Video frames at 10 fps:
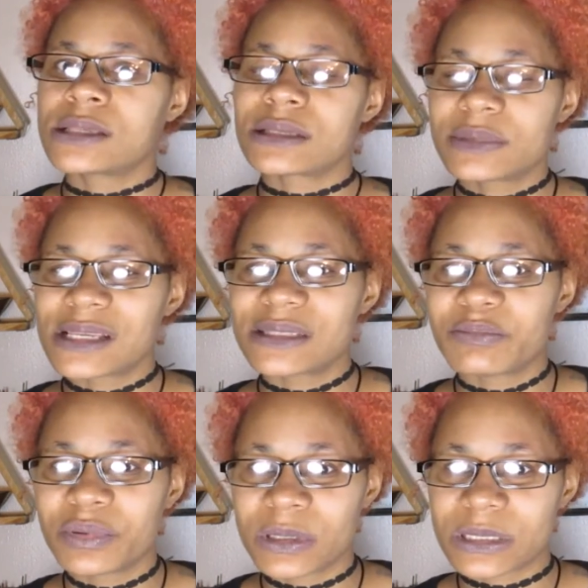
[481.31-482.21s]
Sometimes
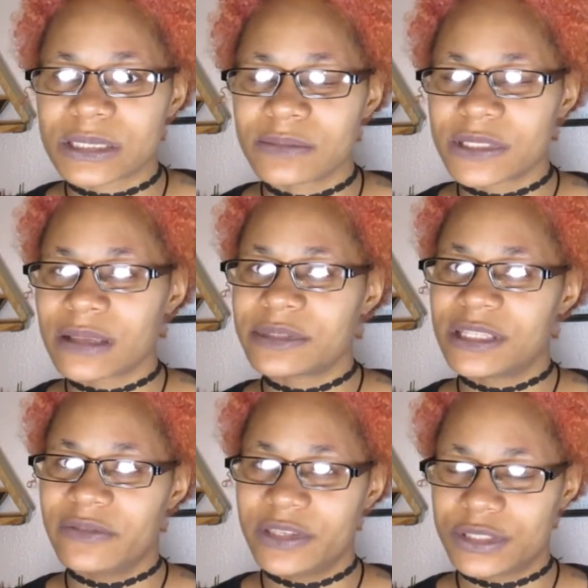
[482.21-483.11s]
books, sometimes
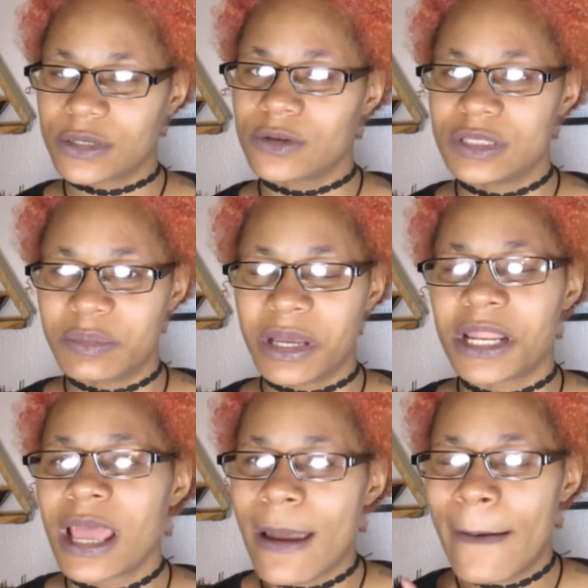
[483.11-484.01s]
TV shows,
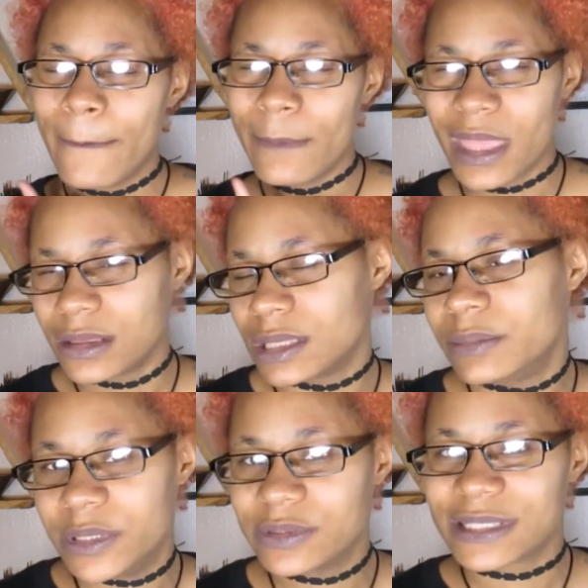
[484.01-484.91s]
but
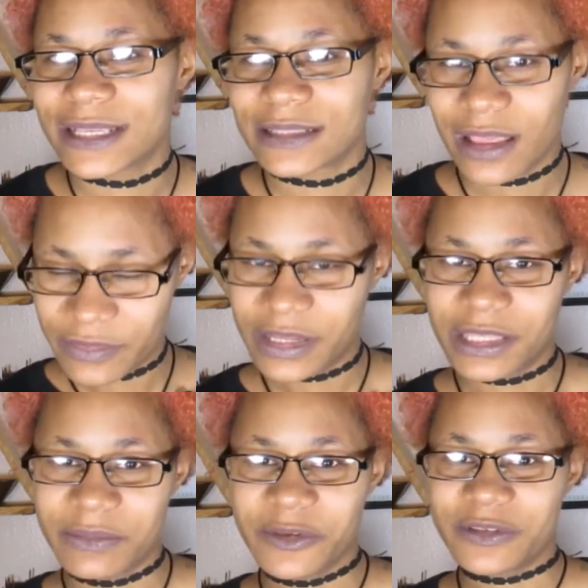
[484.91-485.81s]
mainly music.
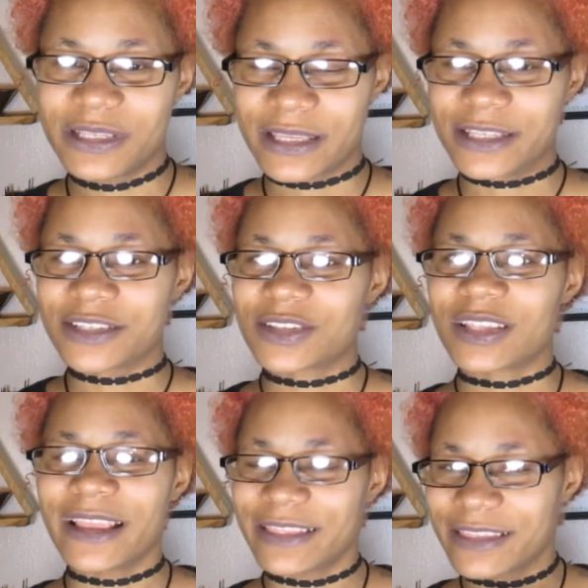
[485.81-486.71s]
Definitely music. It's
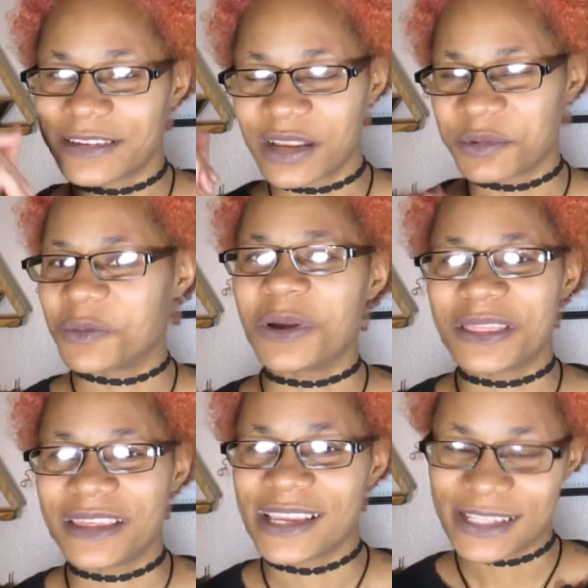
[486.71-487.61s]
just like the number
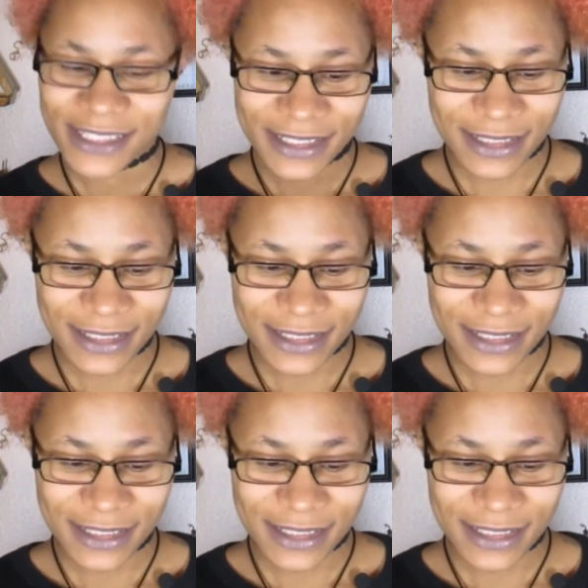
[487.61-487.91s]
one thing.